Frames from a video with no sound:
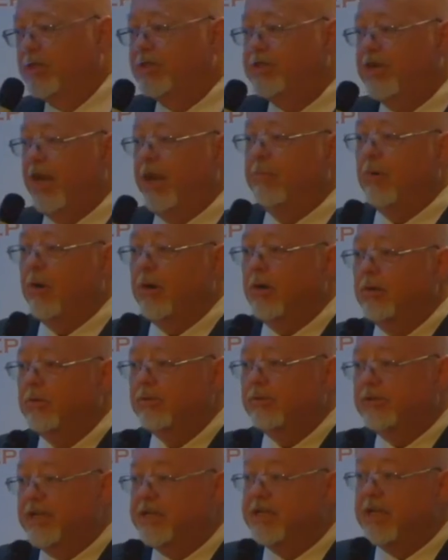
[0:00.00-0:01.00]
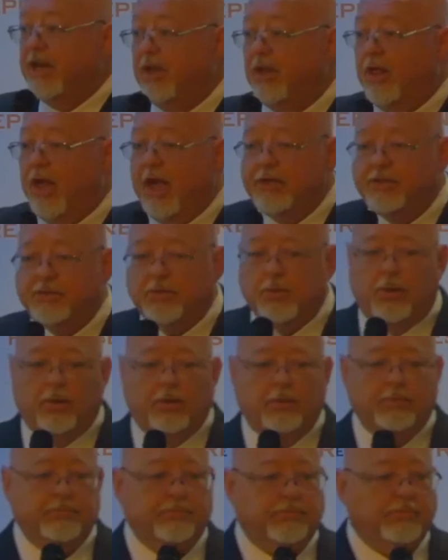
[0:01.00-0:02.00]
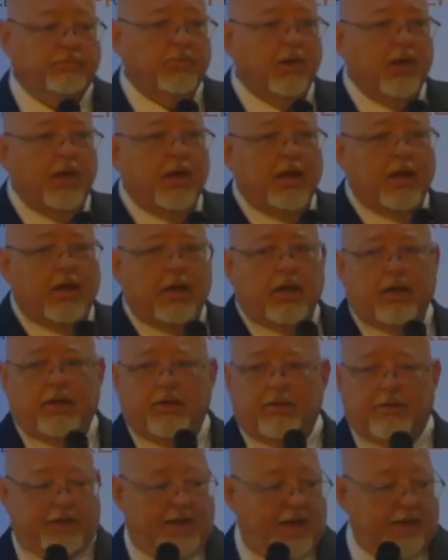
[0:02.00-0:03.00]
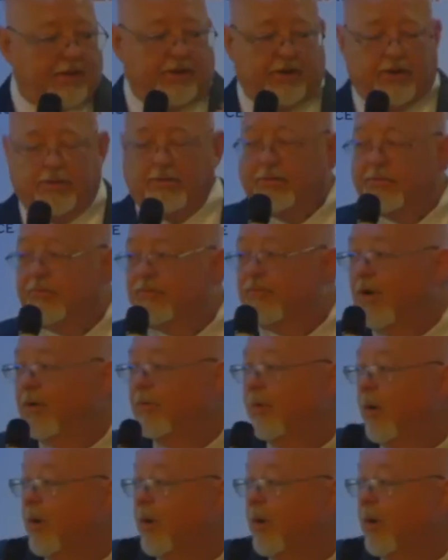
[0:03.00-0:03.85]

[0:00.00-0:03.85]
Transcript: of the chamber, Centennial High School, yeah, there you go, front